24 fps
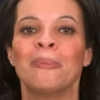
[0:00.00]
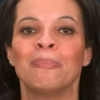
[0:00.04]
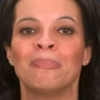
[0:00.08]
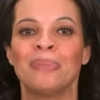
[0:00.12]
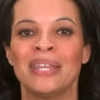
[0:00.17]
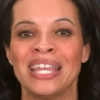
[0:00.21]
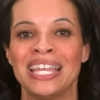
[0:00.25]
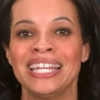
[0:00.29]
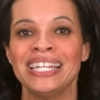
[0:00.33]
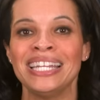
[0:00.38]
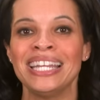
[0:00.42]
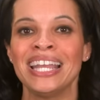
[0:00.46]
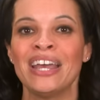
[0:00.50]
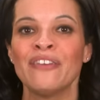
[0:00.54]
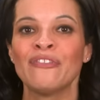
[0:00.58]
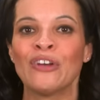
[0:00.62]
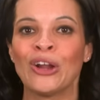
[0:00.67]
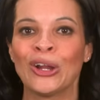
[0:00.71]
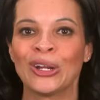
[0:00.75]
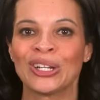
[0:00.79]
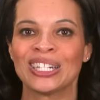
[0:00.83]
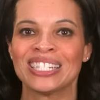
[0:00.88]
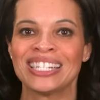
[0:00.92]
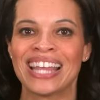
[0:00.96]
PDF
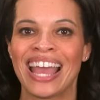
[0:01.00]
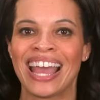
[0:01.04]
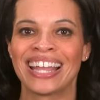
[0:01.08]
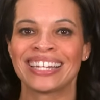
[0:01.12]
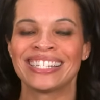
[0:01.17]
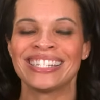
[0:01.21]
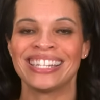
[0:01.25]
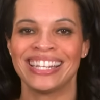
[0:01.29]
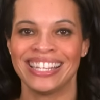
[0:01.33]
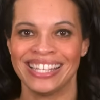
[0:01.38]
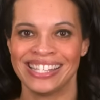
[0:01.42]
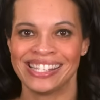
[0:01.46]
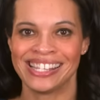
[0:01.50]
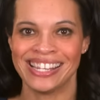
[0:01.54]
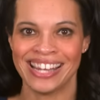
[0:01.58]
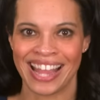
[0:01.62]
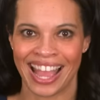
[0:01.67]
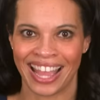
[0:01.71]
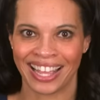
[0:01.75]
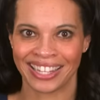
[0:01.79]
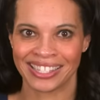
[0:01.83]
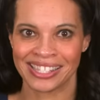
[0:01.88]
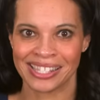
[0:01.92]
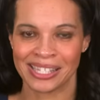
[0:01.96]
Architect is
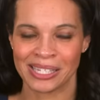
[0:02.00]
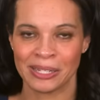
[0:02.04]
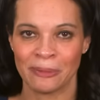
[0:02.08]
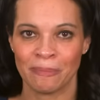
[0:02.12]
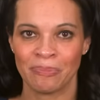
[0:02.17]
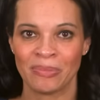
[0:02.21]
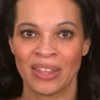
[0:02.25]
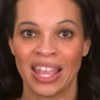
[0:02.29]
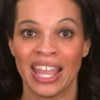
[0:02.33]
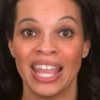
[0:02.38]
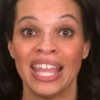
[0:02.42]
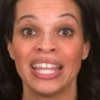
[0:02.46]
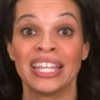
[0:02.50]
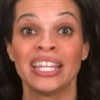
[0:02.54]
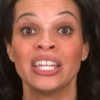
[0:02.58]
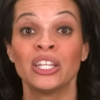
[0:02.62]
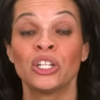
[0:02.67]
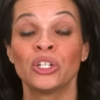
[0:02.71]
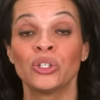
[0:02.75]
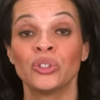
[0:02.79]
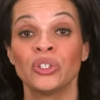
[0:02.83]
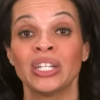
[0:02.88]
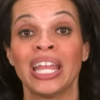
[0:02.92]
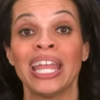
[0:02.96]
next. It can
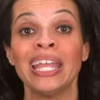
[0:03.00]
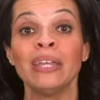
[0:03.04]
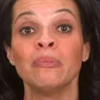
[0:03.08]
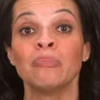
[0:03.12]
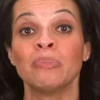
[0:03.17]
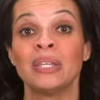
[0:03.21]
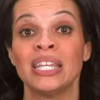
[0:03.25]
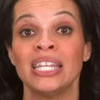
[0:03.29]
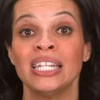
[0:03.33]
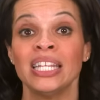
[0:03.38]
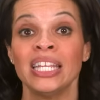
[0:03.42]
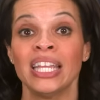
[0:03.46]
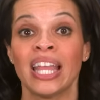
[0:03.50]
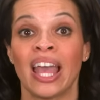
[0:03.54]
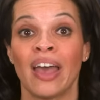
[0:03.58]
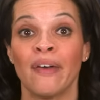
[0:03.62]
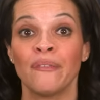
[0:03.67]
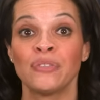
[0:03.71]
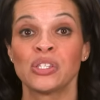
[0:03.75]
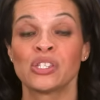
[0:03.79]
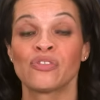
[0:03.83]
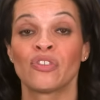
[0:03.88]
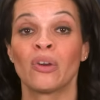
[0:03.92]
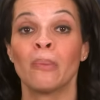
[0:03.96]
create
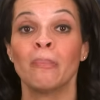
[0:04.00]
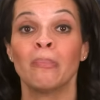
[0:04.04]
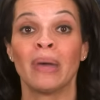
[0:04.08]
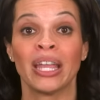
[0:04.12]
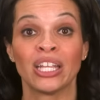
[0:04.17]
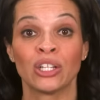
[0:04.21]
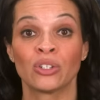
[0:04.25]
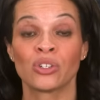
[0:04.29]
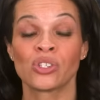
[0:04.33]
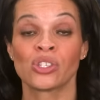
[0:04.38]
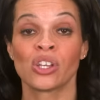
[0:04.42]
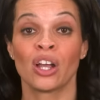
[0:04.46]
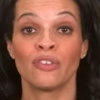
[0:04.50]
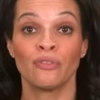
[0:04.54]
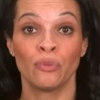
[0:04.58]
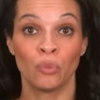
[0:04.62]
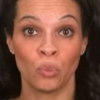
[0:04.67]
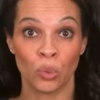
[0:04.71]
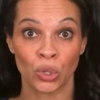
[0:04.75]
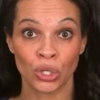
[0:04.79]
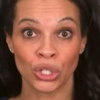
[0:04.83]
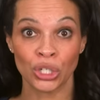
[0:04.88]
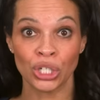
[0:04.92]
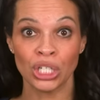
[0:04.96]
PDFs from Microsoft
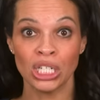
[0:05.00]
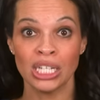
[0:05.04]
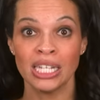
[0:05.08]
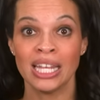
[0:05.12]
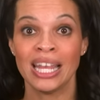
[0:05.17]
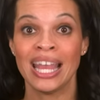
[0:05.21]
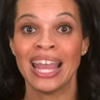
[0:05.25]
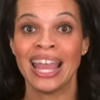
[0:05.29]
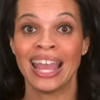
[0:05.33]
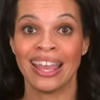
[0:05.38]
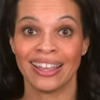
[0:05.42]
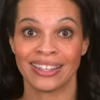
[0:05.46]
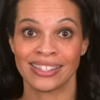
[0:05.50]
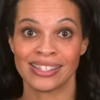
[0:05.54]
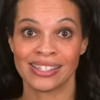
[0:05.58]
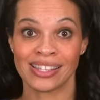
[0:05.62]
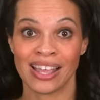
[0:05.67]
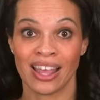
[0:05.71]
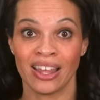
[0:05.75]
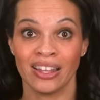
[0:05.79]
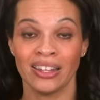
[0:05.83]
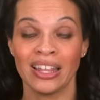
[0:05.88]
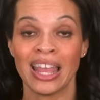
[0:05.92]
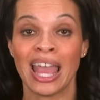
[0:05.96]
Word,
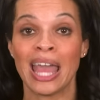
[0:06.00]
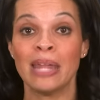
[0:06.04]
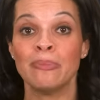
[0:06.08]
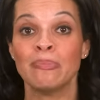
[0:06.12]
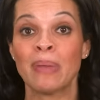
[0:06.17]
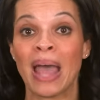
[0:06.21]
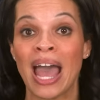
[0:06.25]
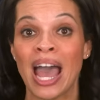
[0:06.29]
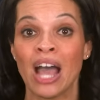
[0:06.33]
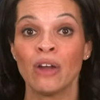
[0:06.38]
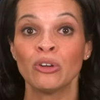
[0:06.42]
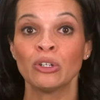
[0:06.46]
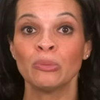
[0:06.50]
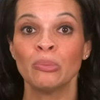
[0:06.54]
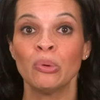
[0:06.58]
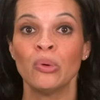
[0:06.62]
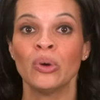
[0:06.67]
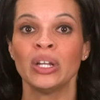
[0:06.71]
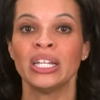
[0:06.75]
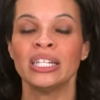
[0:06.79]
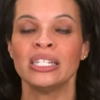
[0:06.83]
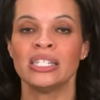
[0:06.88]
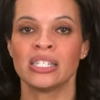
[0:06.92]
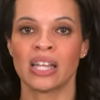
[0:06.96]
Excel, and
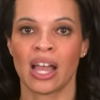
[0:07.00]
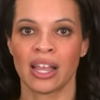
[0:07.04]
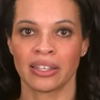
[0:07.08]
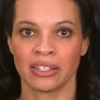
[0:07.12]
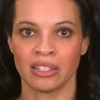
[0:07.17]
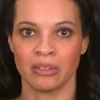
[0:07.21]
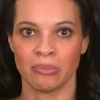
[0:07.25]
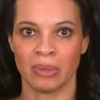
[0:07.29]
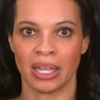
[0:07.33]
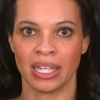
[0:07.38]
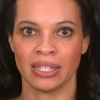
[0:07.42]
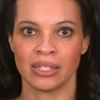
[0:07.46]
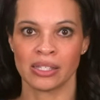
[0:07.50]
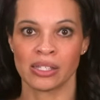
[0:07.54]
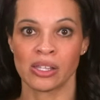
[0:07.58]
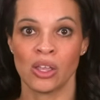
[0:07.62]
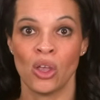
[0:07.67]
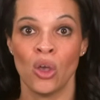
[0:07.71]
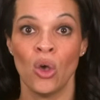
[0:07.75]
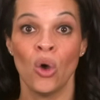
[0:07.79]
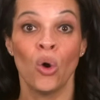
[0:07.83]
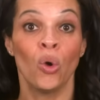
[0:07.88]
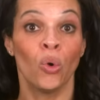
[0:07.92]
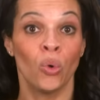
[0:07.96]
PowerPoint documents,
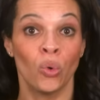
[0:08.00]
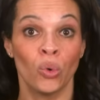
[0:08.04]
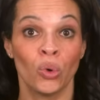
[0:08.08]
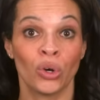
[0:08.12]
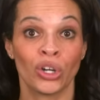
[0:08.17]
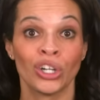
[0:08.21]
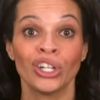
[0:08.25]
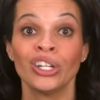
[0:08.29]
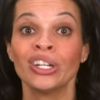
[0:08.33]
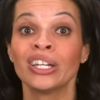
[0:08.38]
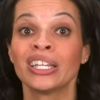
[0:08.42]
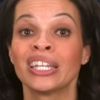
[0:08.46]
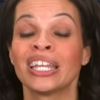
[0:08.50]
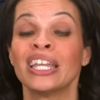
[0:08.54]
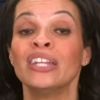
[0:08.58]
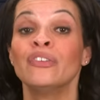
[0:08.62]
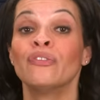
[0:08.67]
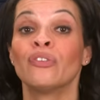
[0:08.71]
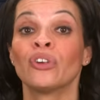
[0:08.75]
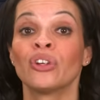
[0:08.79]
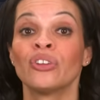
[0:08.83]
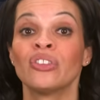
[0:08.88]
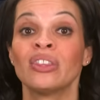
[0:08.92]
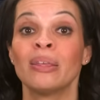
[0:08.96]
or
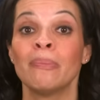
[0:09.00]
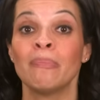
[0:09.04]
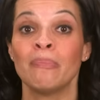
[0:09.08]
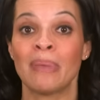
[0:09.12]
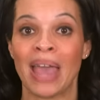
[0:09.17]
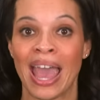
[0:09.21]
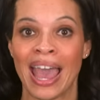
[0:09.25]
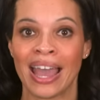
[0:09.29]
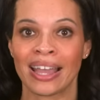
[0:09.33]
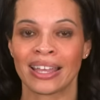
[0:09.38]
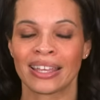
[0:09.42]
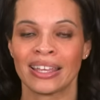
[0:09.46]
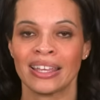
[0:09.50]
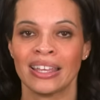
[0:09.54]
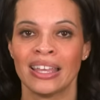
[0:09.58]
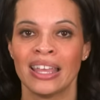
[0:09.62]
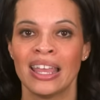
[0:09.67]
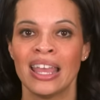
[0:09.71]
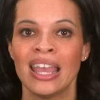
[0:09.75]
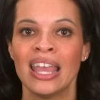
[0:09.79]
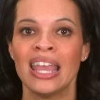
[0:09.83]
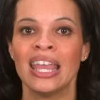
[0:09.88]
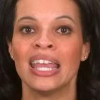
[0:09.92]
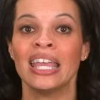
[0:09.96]
convert them back.
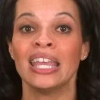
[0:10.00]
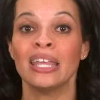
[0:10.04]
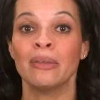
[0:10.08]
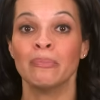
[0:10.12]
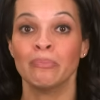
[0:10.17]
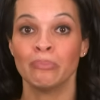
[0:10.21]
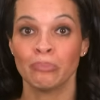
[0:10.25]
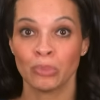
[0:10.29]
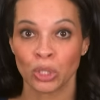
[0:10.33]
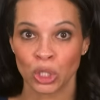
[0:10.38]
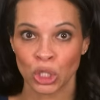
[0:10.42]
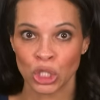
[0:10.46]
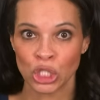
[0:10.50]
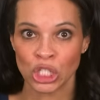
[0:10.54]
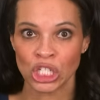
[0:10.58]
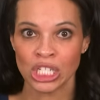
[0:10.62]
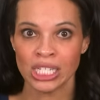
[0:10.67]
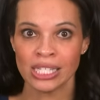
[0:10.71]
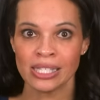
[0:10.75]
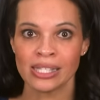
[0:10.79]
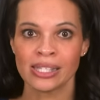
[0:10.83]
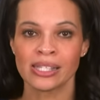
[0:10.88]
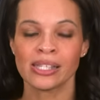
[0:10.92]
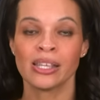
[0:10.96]
It
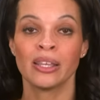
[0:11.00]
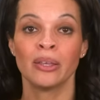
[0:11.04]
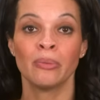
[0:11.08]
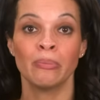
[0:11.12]
merges,